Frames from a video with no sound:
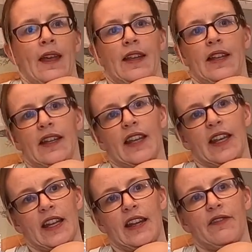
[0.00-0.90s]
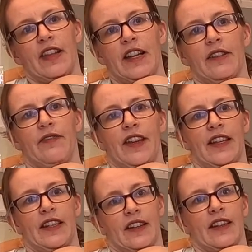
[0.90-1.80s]
And they can have their little
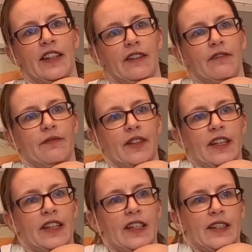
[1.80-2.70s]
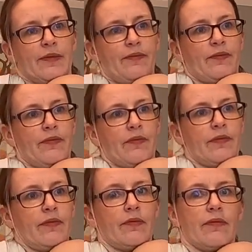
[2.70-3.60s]
feet tucked out like this.
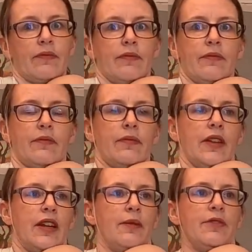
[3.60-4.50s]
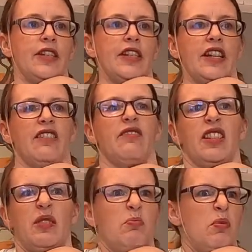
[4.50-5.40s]
And I'm just now
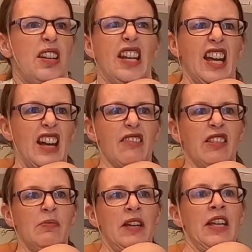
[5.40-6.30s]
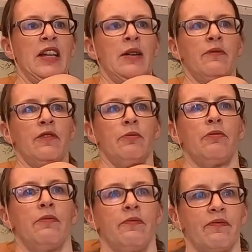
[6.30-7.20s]
spreading it out to make it
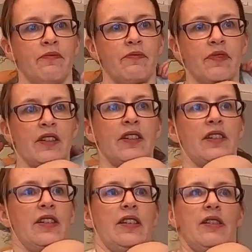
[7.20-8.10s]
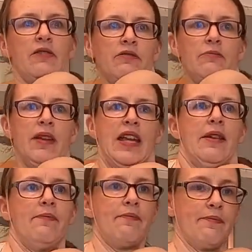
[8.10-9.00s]
comfortable on
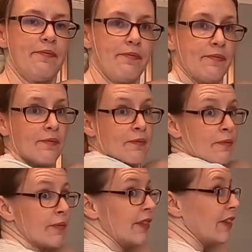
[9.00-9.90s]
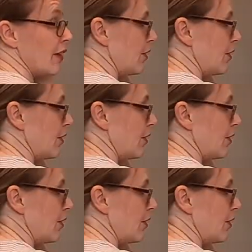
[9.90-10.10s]
me. So